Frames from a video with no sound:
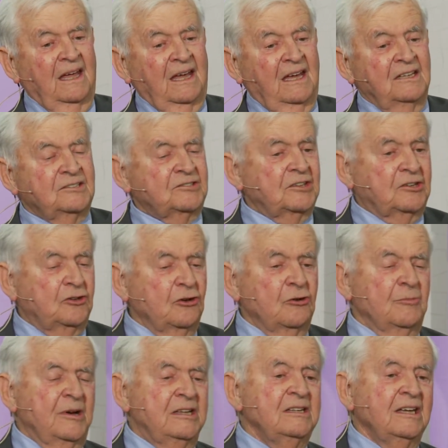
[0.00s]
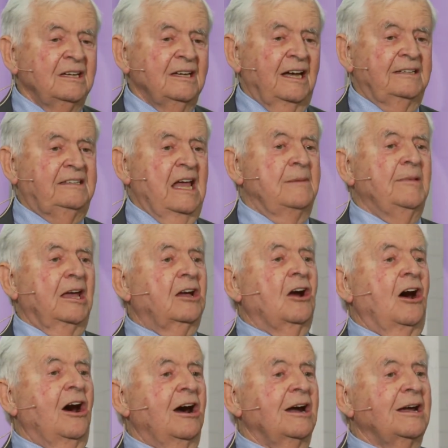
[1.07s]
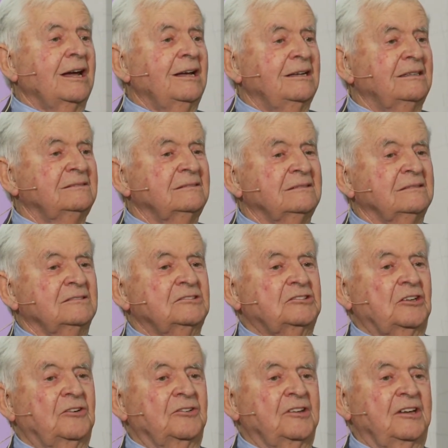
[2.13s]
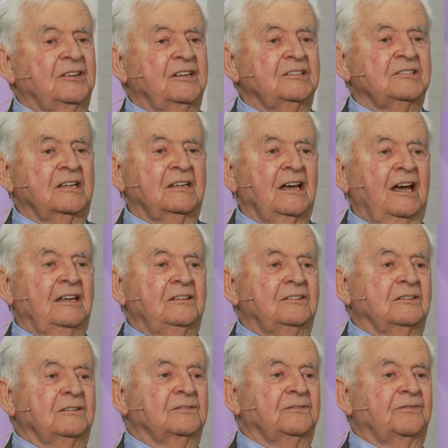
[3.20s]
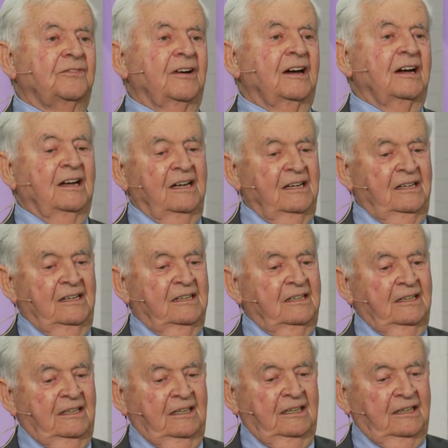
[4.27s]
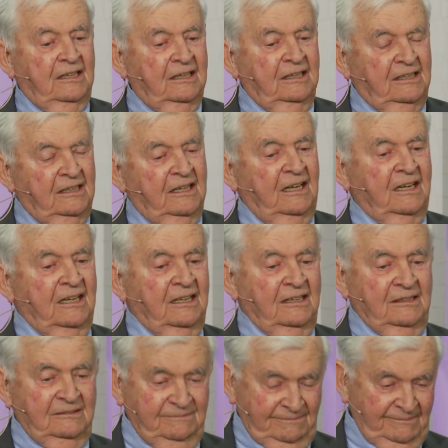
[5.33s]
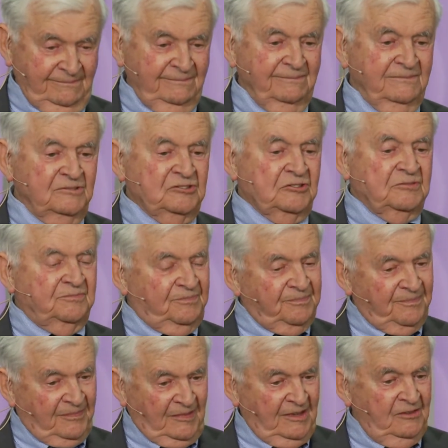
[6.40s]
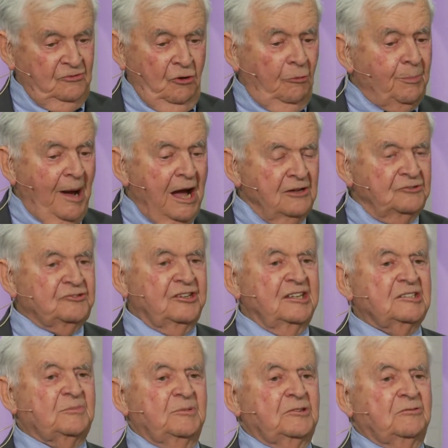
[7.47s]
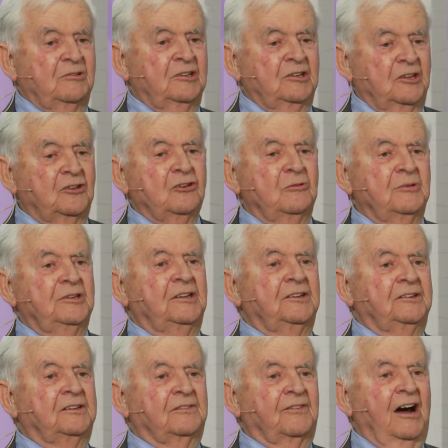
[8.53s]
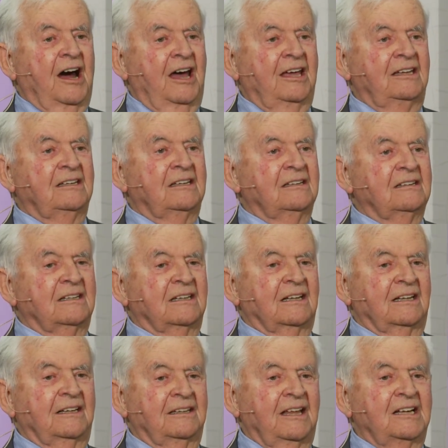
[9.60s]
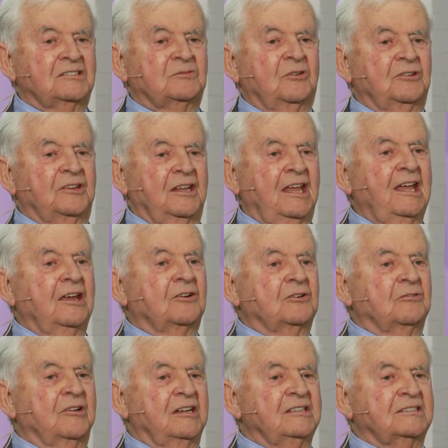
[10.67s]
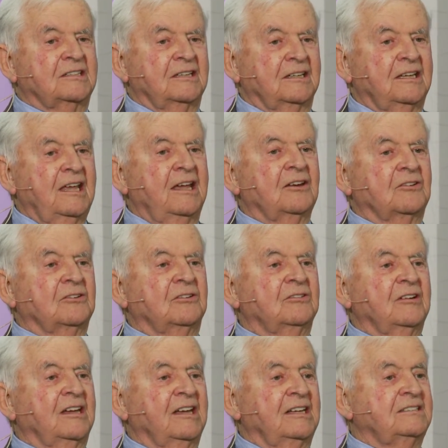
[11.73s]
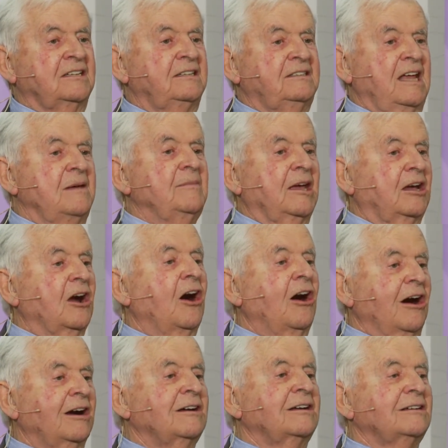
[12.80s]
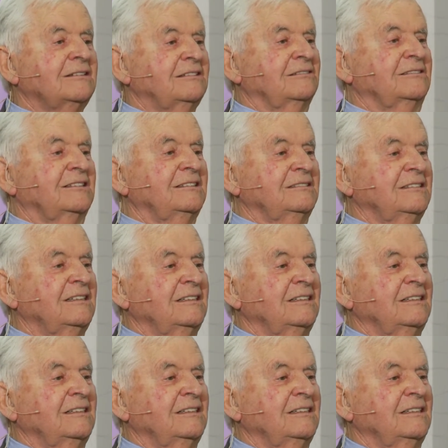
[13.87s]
is the human a demagogue? So that there's a kind of uh, uh, no boundaries between the human and the divine, and that's what the hero is. A hero is a demagogue, you know,